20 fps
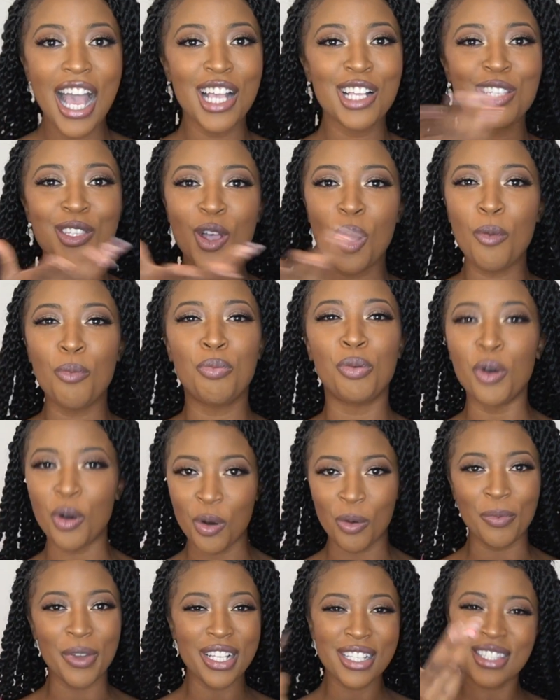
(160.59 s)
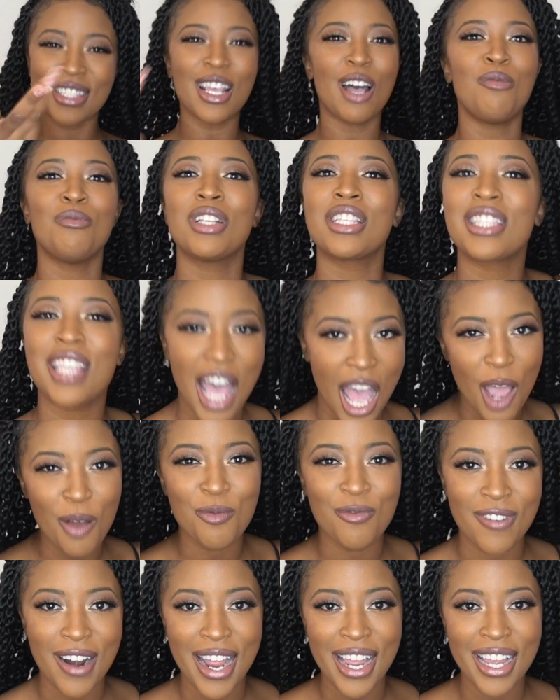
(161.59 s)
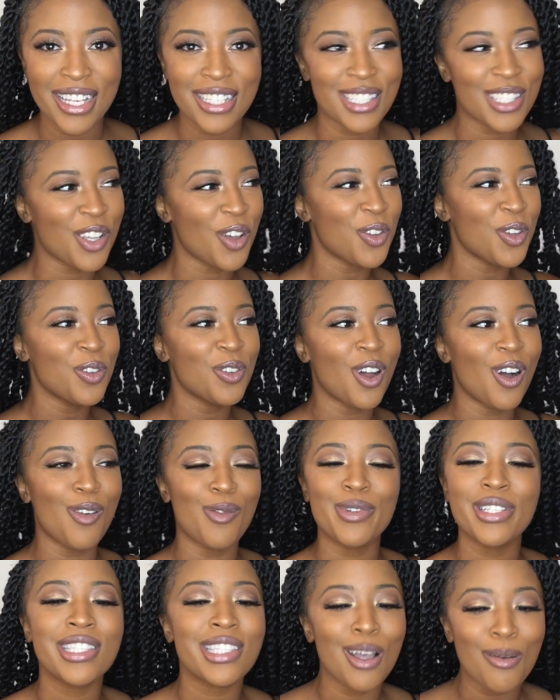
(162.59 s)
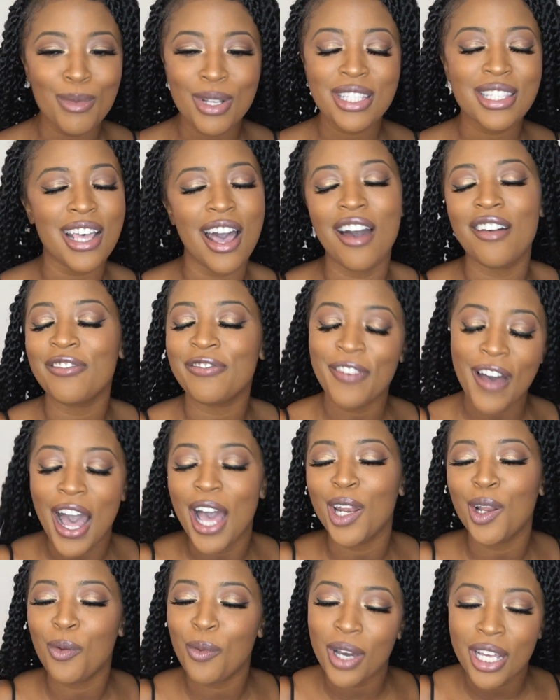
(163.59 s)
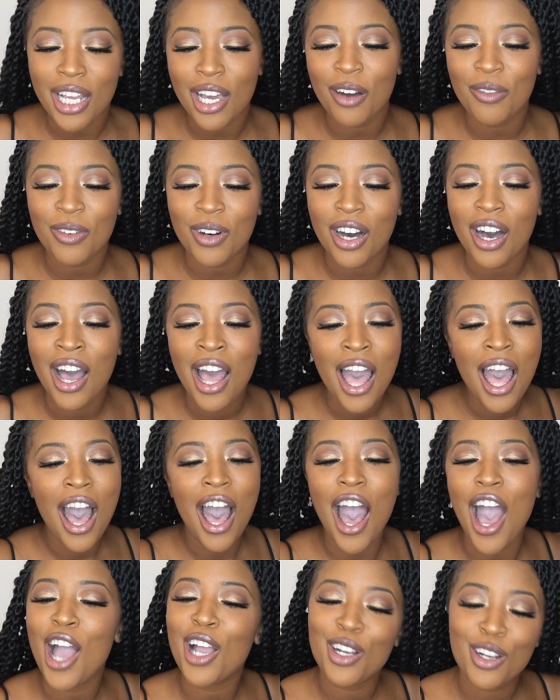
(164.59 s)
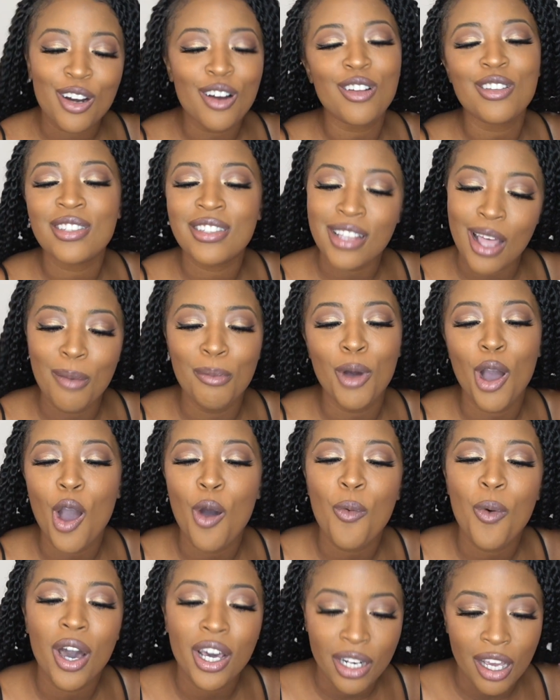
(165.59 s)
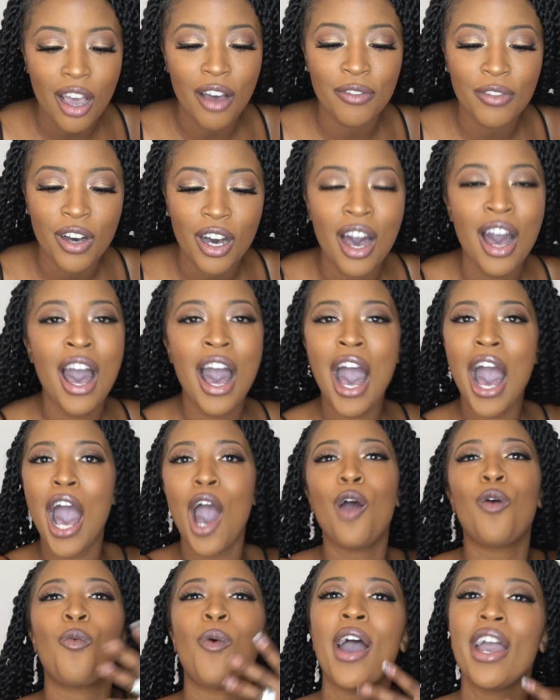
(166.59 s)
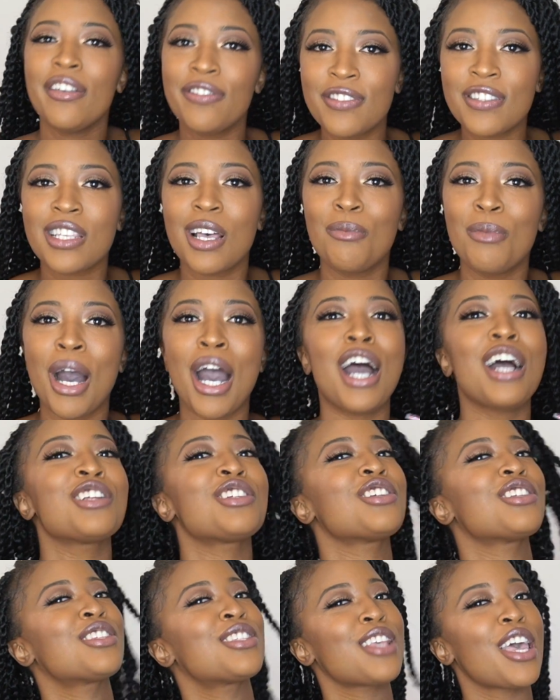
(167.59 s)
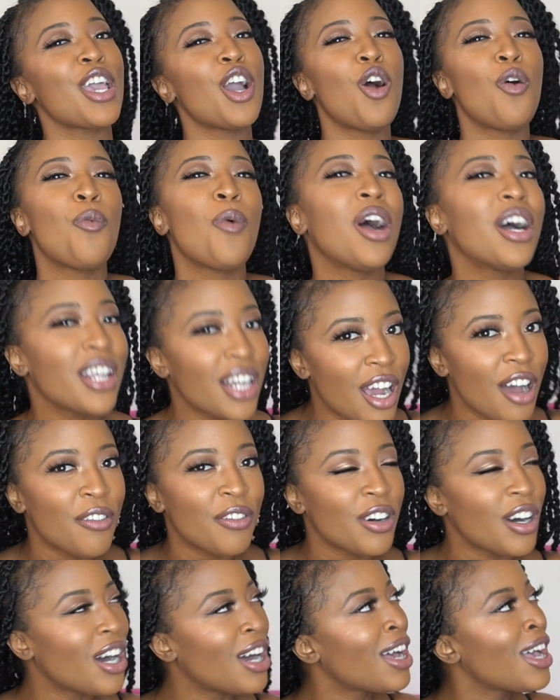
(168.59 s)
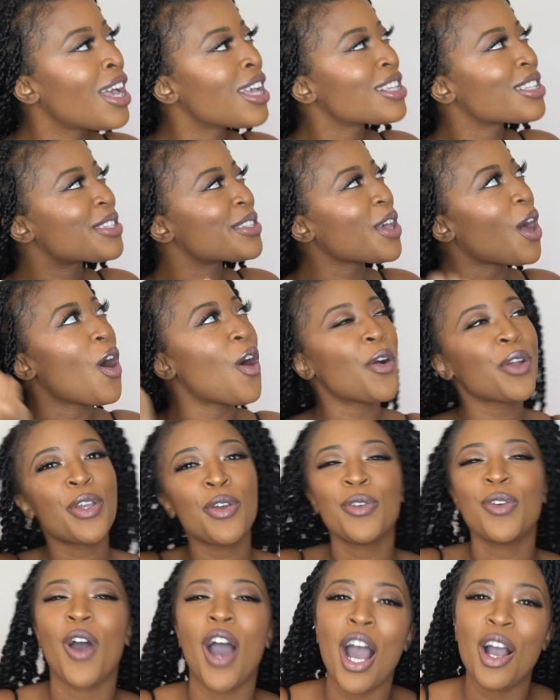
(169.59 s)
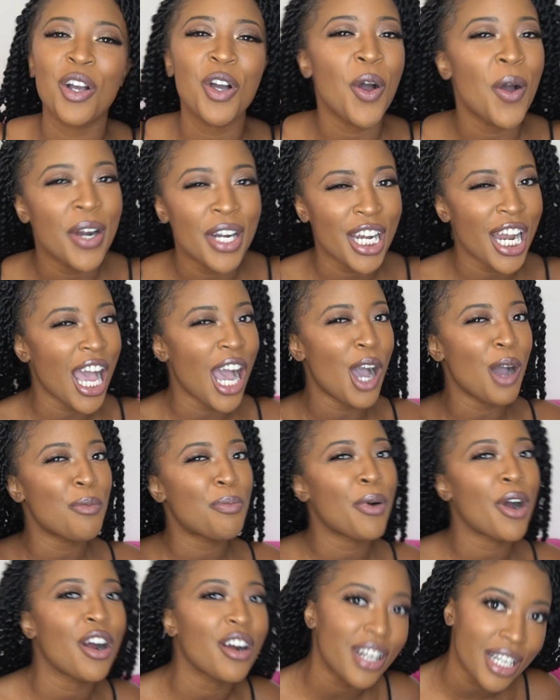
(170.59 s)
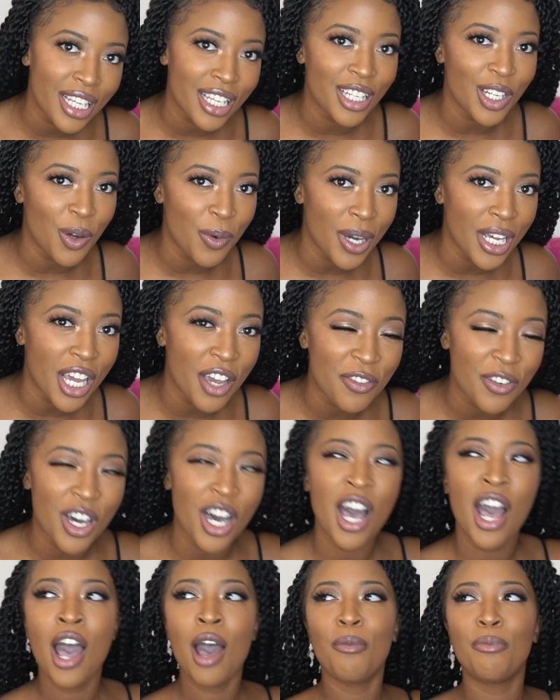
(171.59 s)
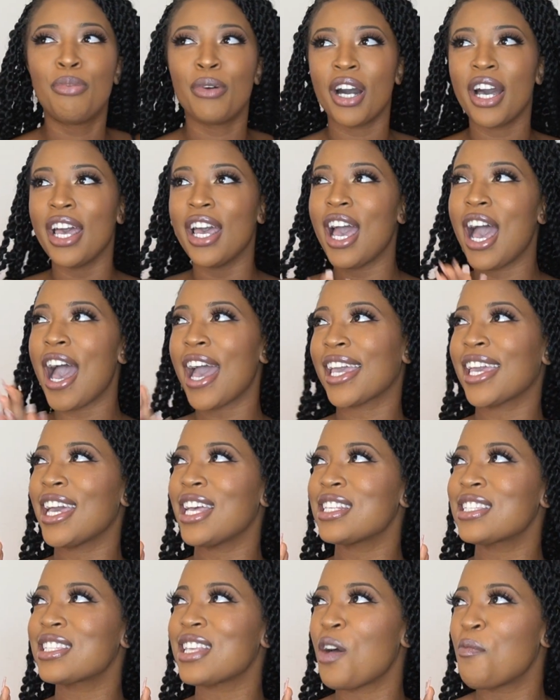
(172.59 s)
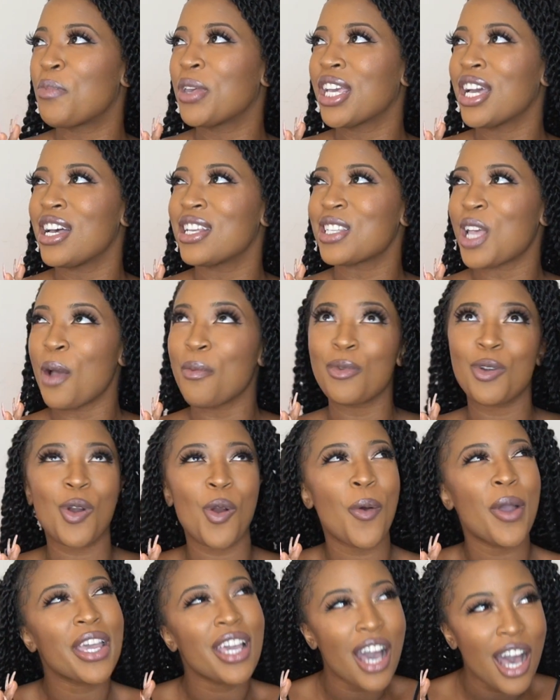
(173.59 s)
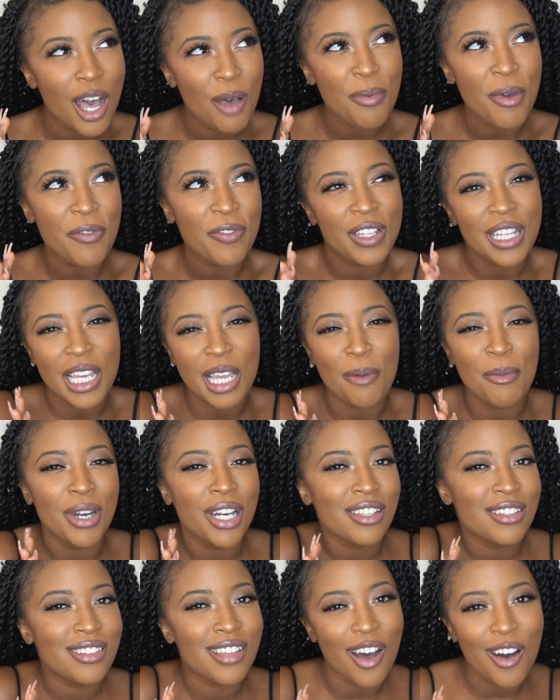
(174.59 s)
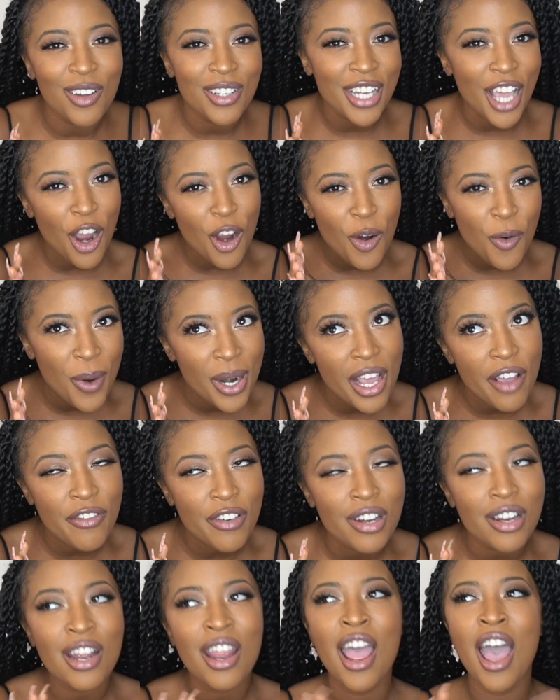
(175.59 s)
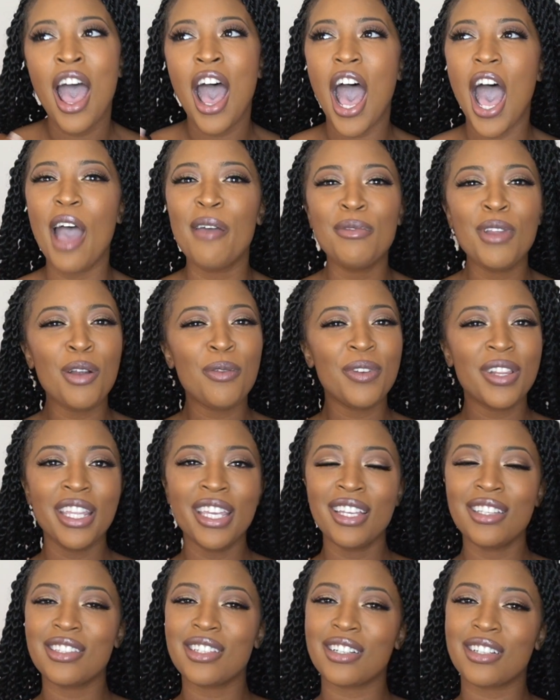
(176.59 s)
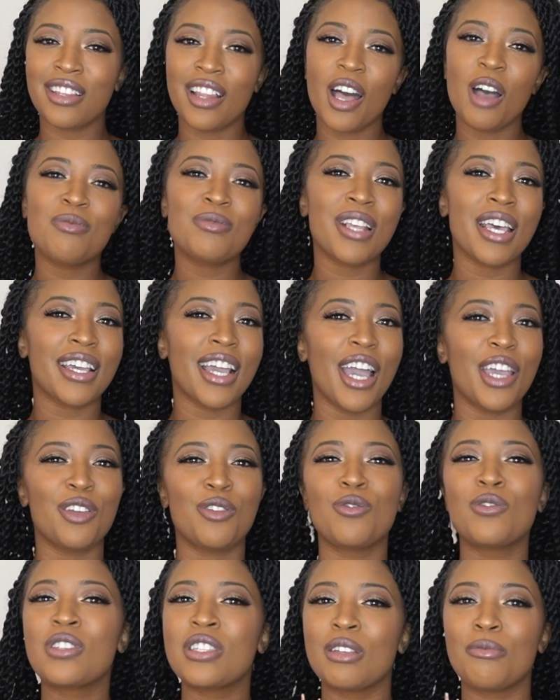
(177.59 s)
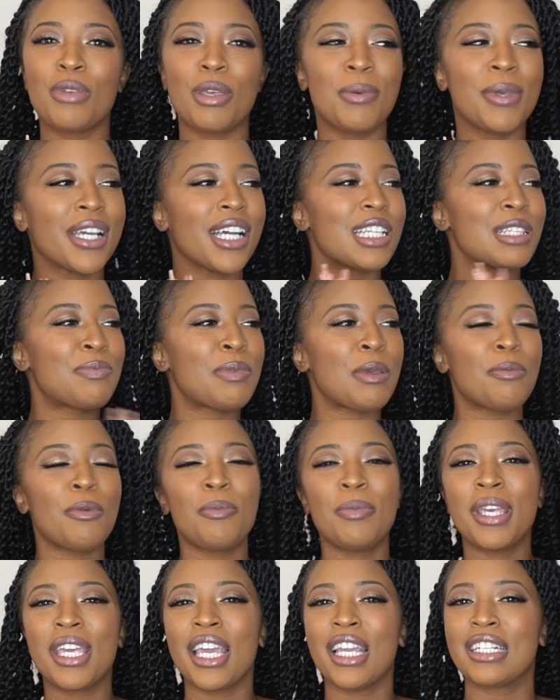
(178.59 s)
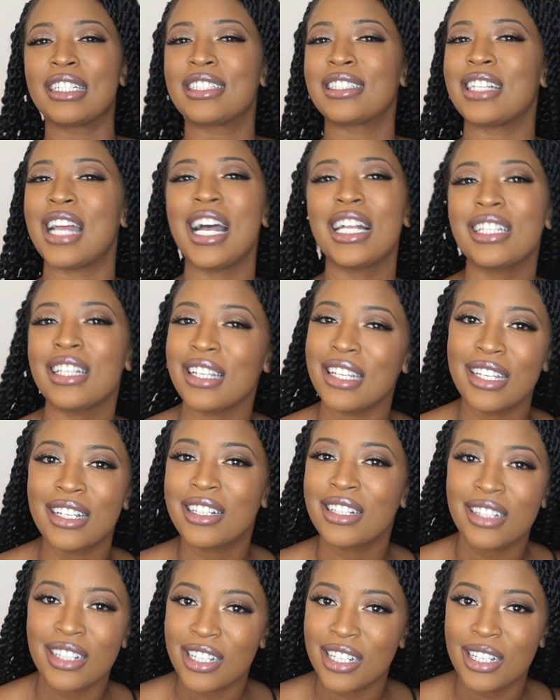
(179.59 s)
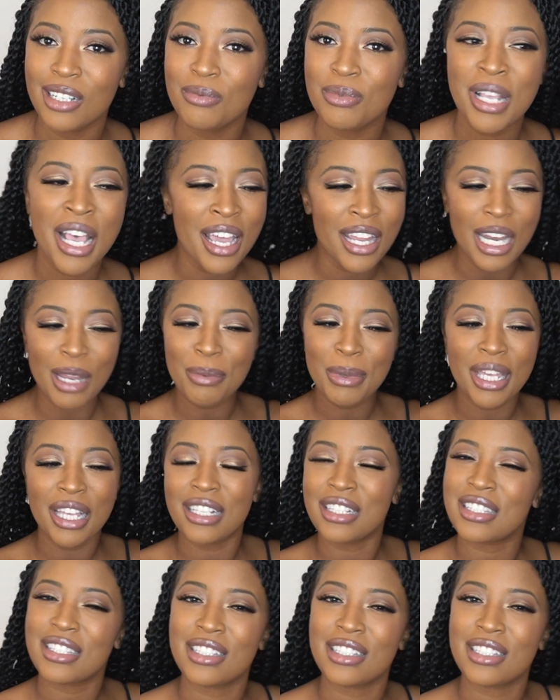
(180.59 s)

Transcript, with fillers: Alright, so boom, it's summertime, right? So you know, with summertime, fine or whatever, hot girl summer or whatever, hot wife summer, I should say, or whatever. So, you know, I'm going out partying or whatever, but I guess because I'm growing up, I feel like I'm an adult now or whatever, I'm not really into clubs like I used to be because people be getting shot in clubs, they be getting